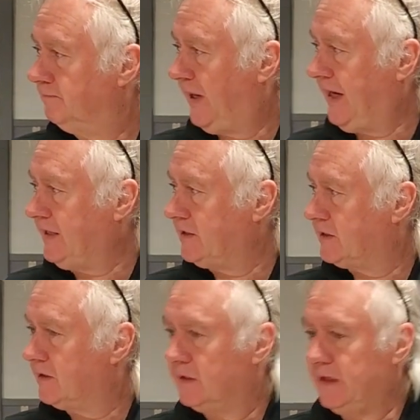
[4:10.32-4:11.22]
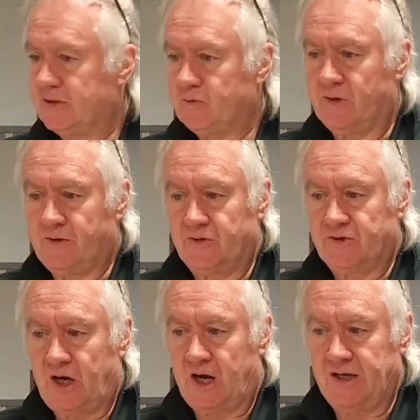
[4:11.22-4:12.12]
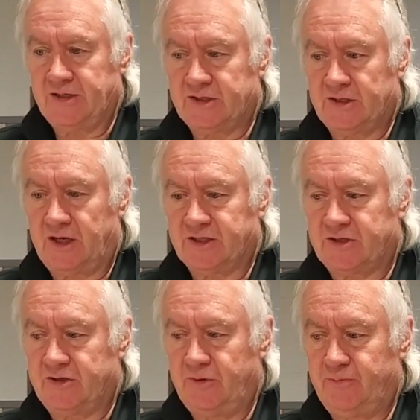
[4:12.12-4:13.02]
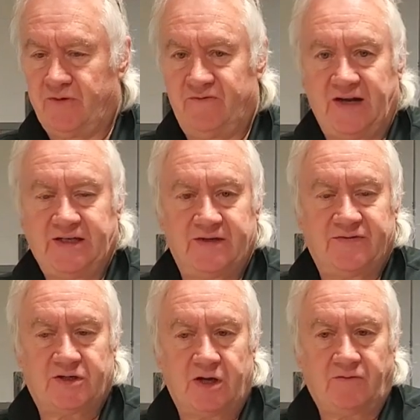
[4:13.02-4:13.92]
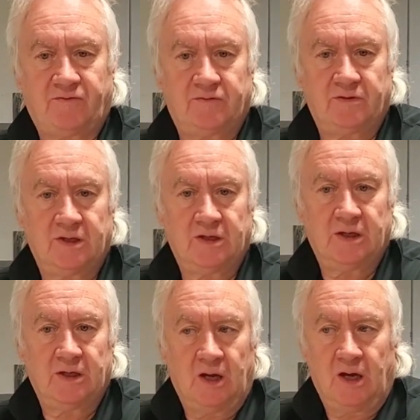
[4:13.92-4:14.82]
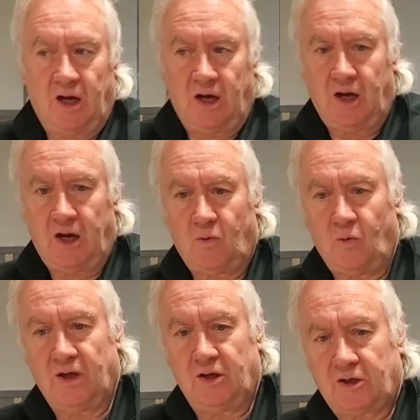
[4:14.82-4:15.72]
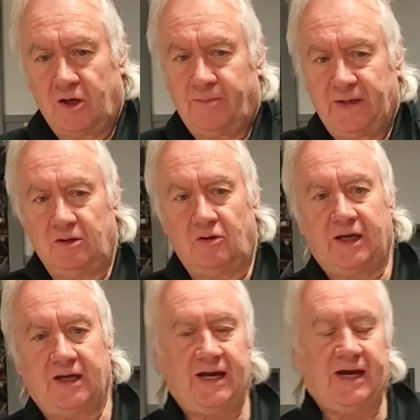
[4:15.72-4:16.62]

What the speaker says: Pete is one of those guys that likes to do preventive stuff. We're going to be looking